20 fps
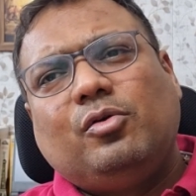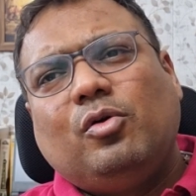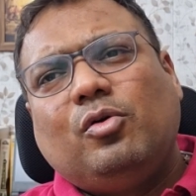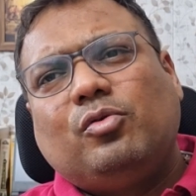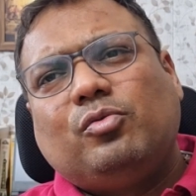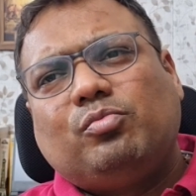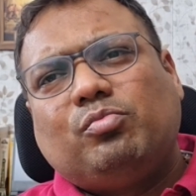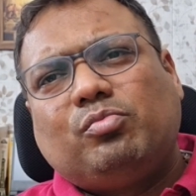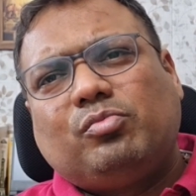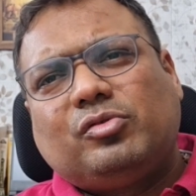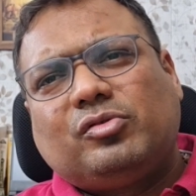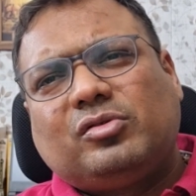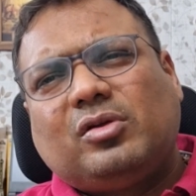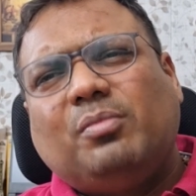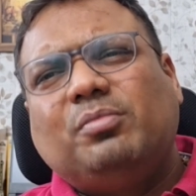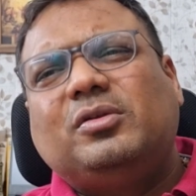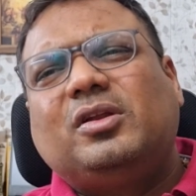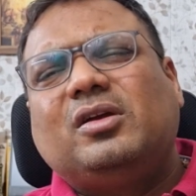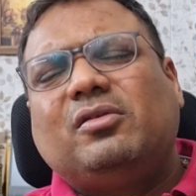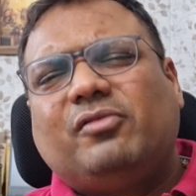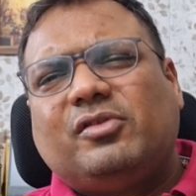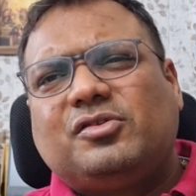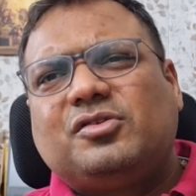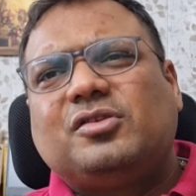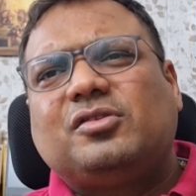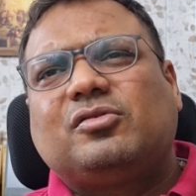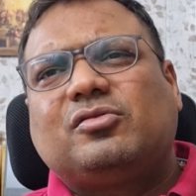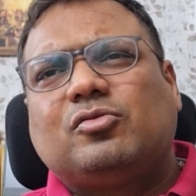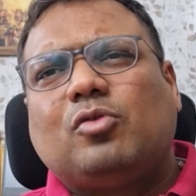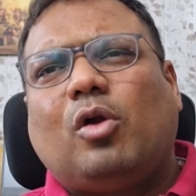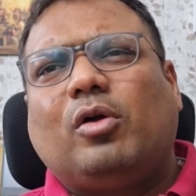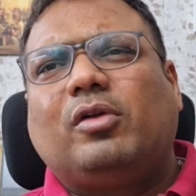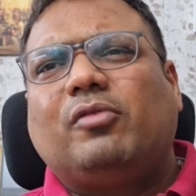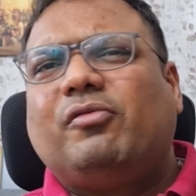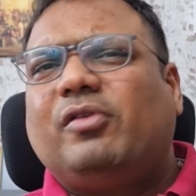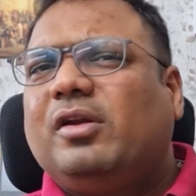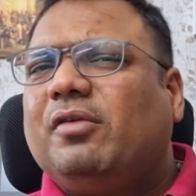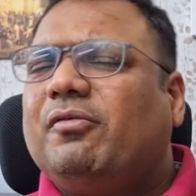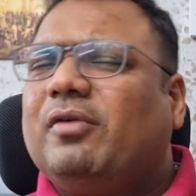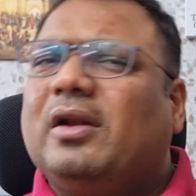you know something which is not a
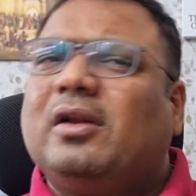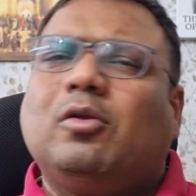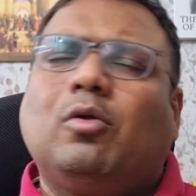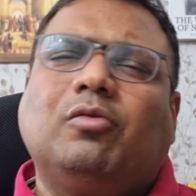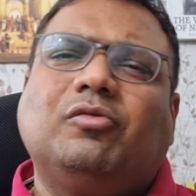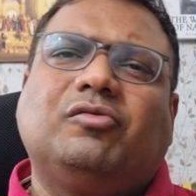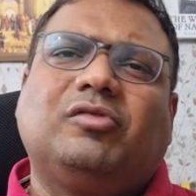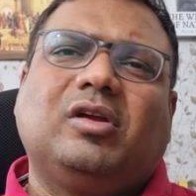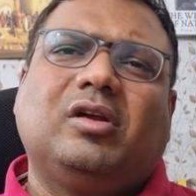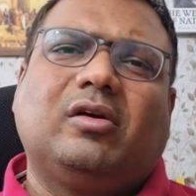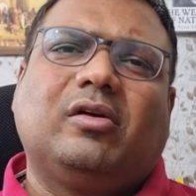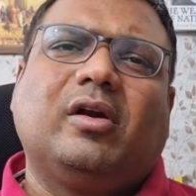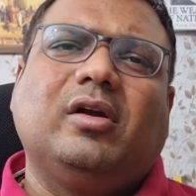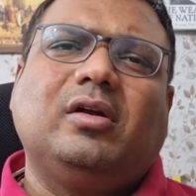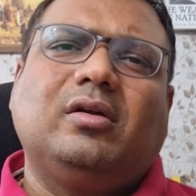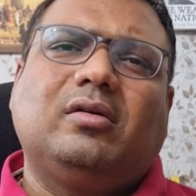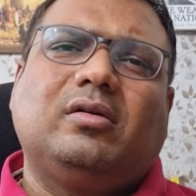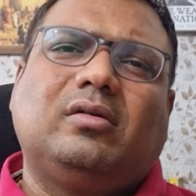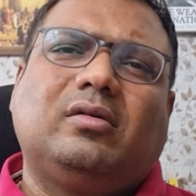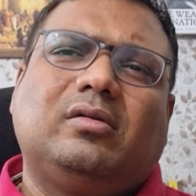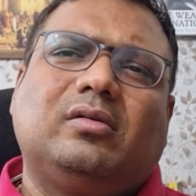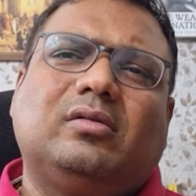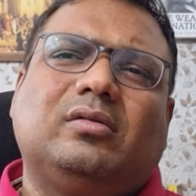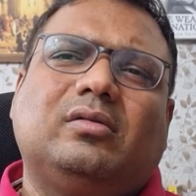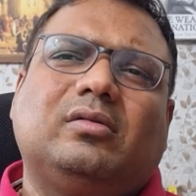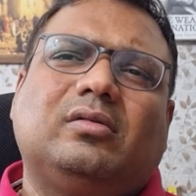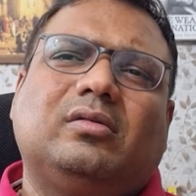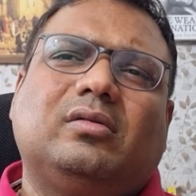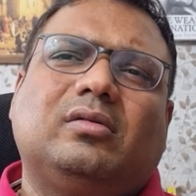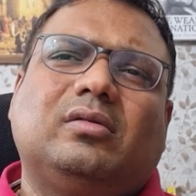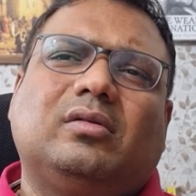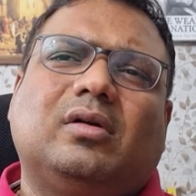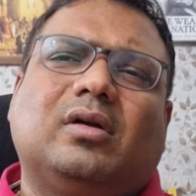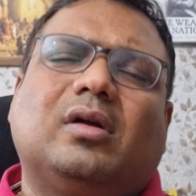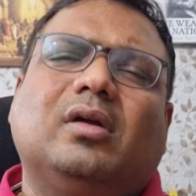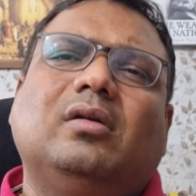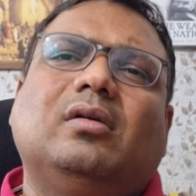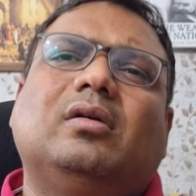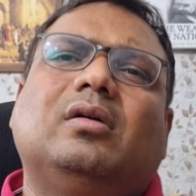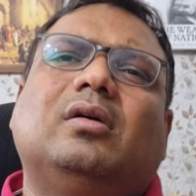very well-known secret,
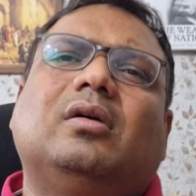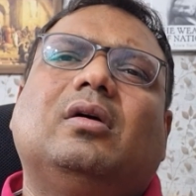okay,